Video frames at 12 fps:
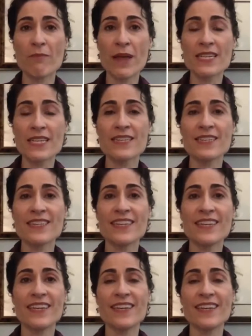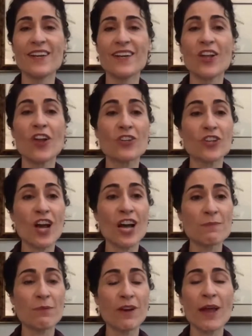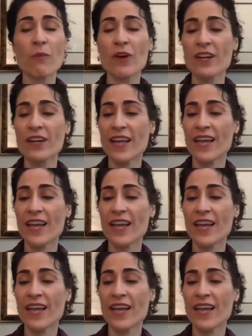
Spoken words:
medicine in a large hospital network,